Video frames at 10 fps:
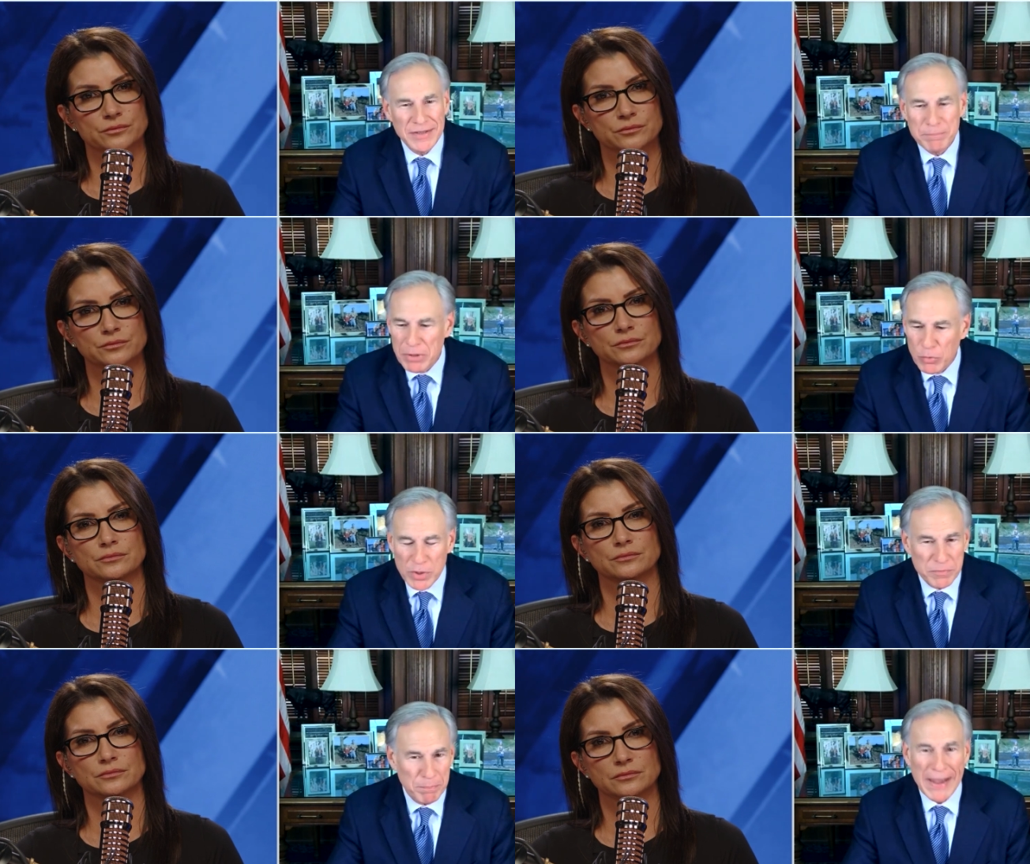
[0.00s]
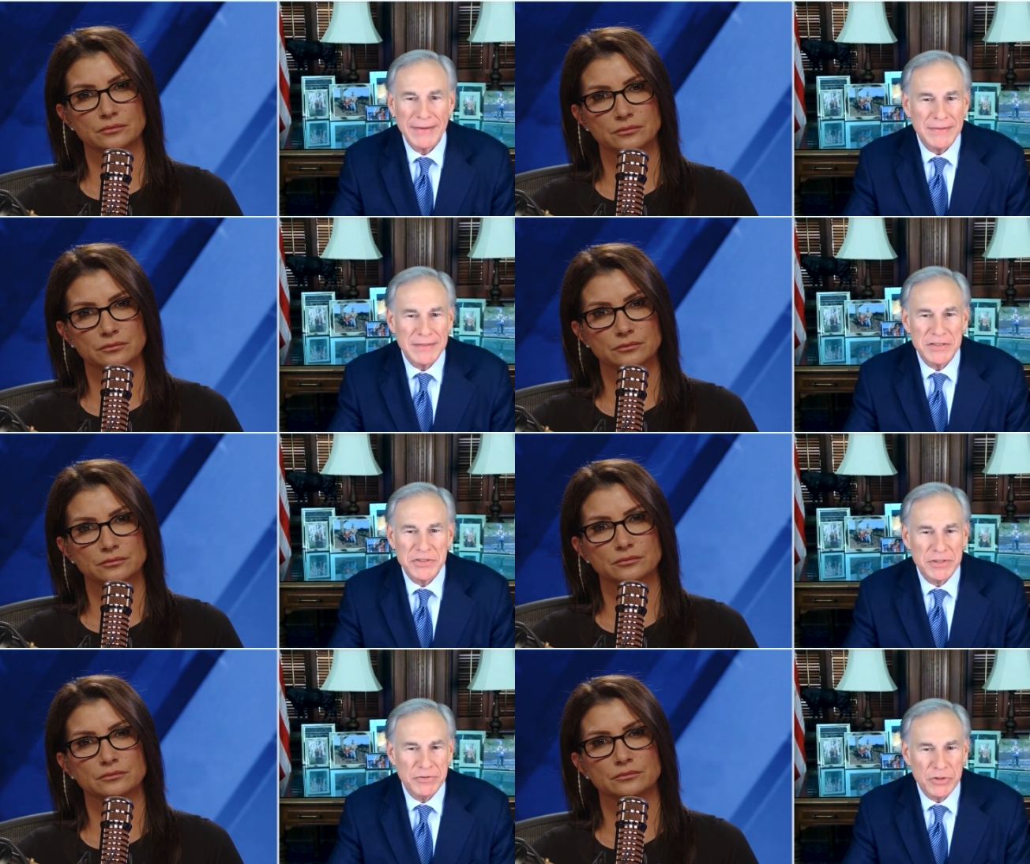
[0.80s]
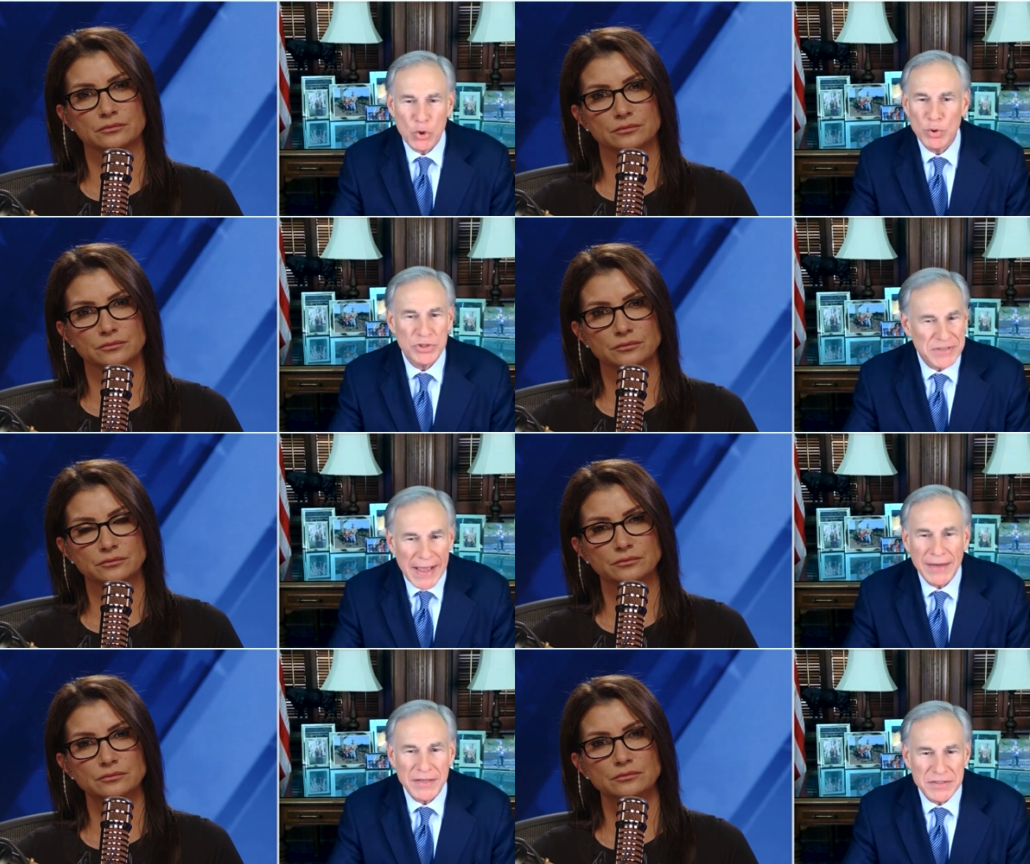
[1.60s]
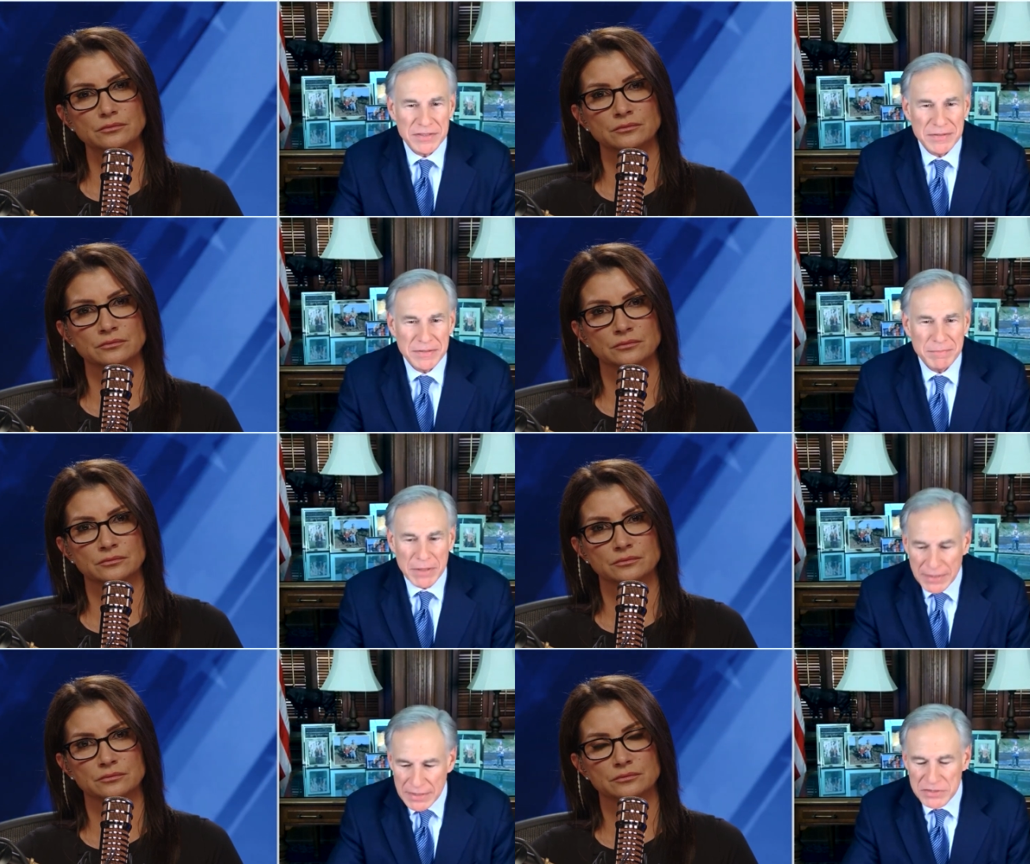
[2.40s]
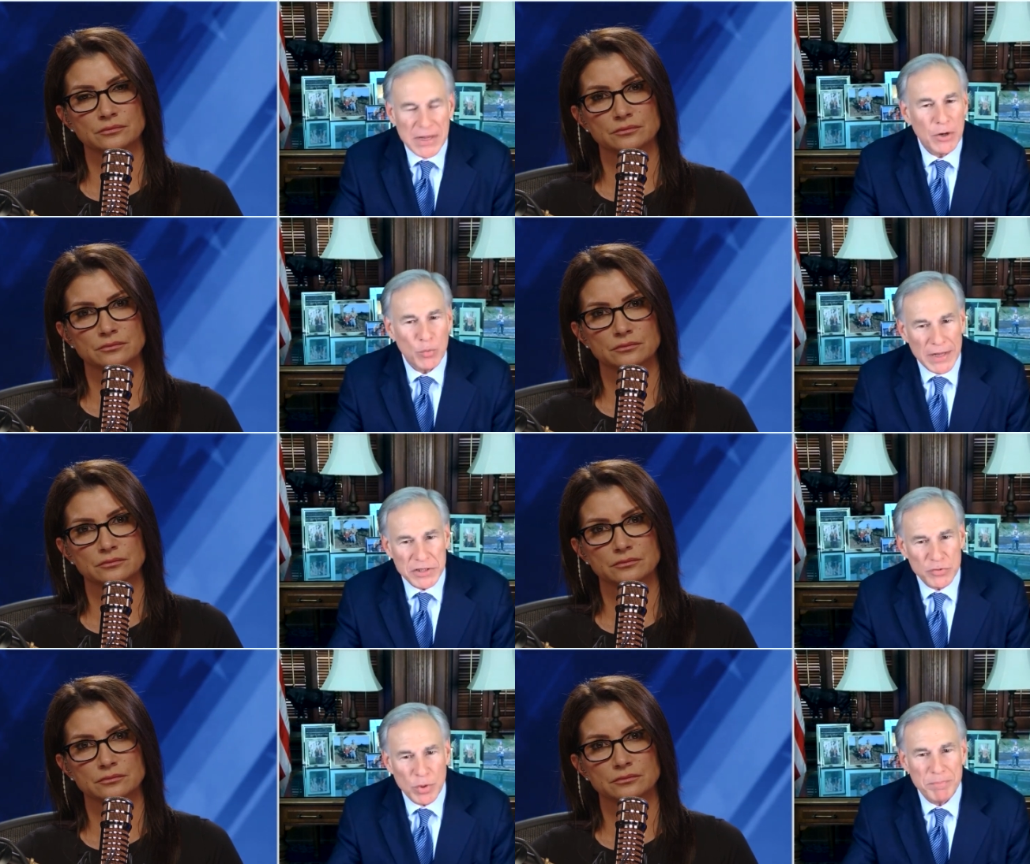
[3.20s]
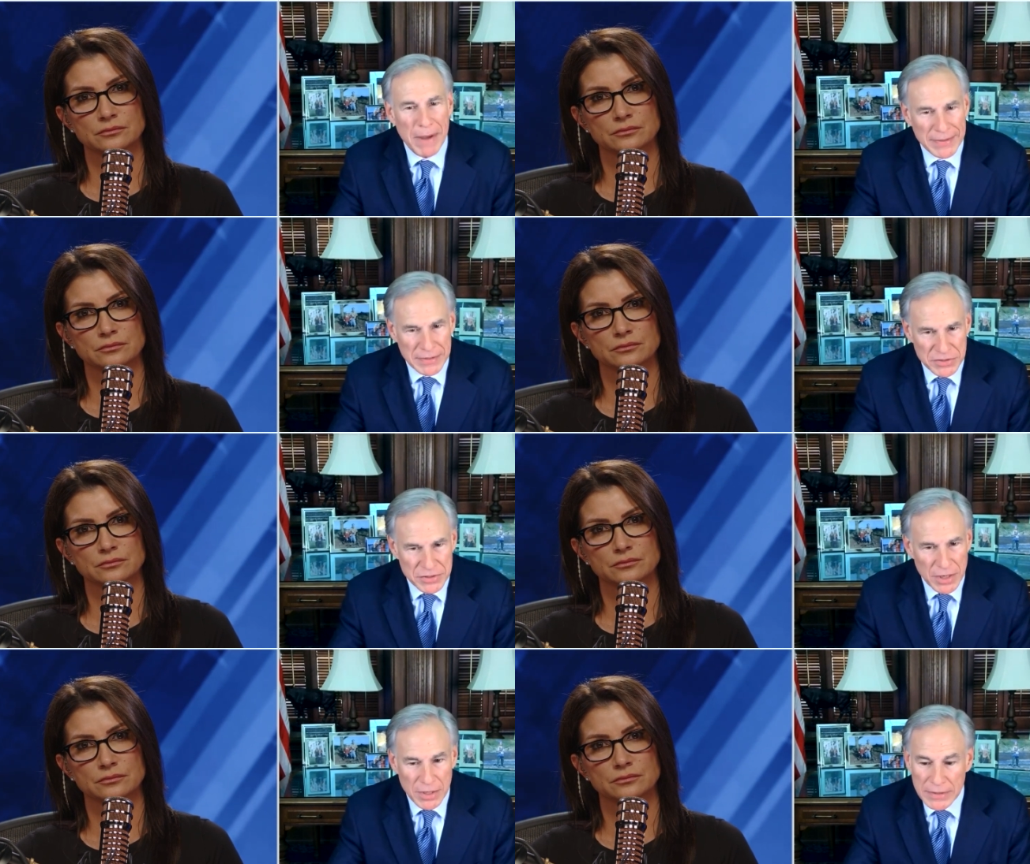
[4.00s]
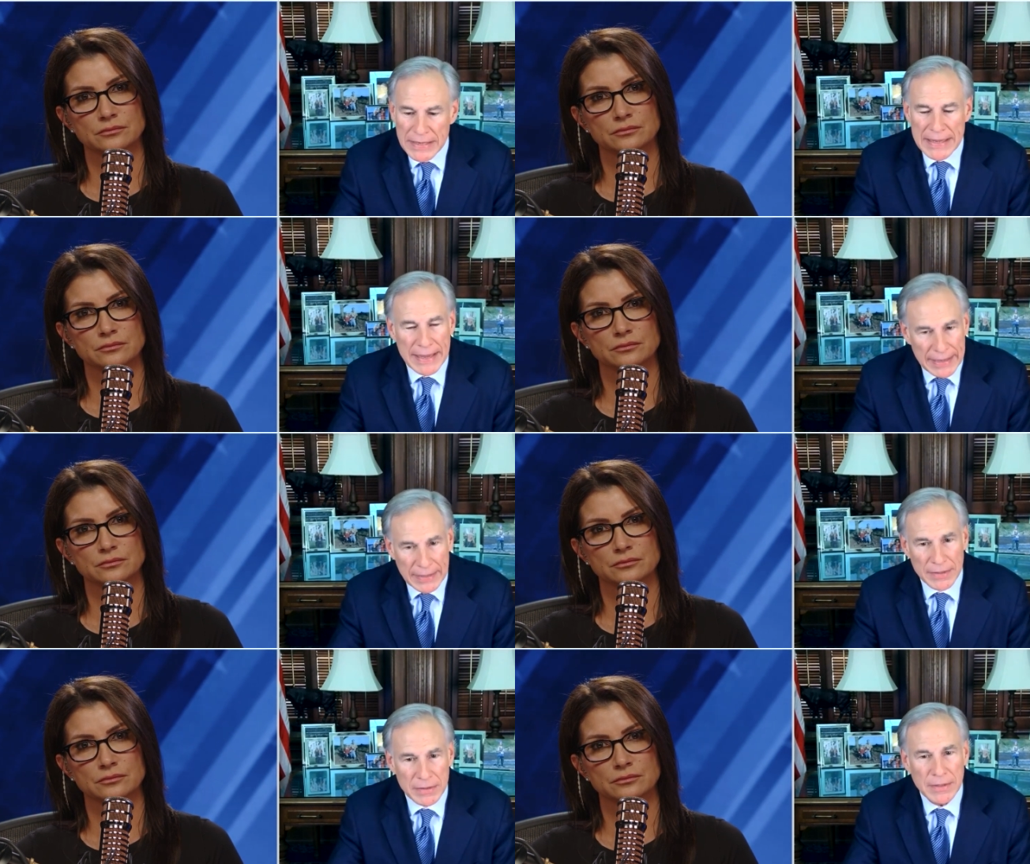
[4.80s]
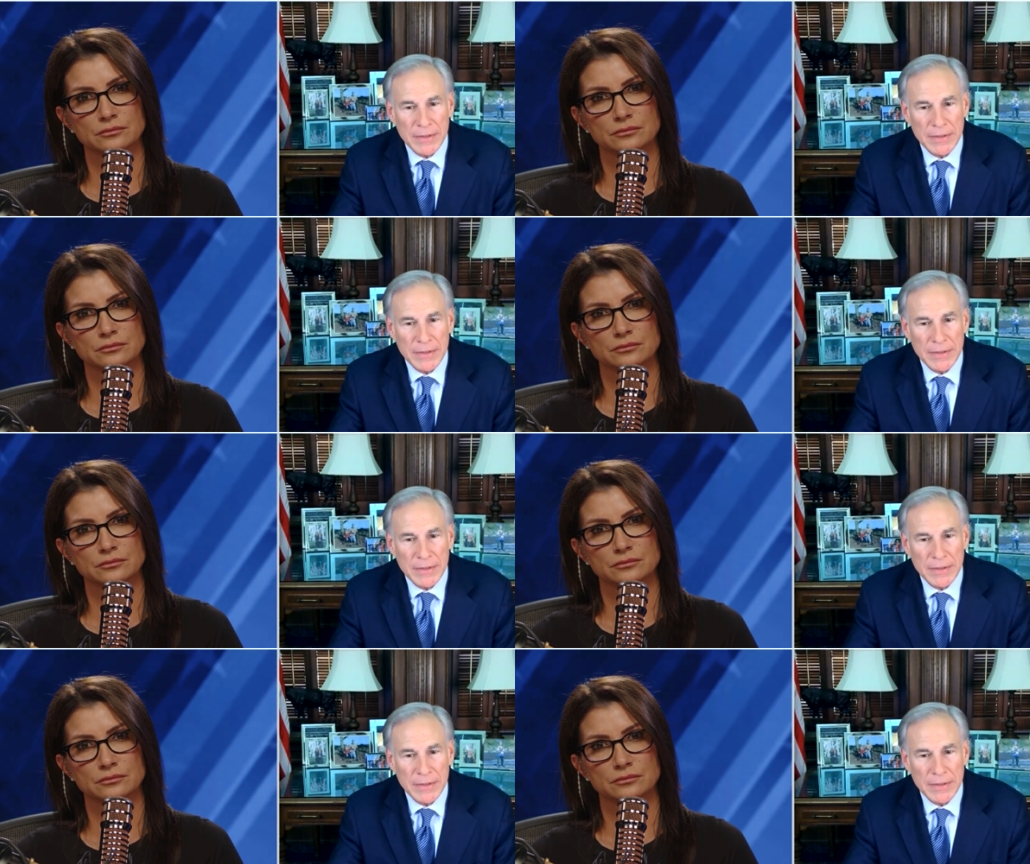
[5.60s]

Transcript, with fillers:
Speaker 1: But with Biden, it's total silence. But it is outrageous what Biden has done. And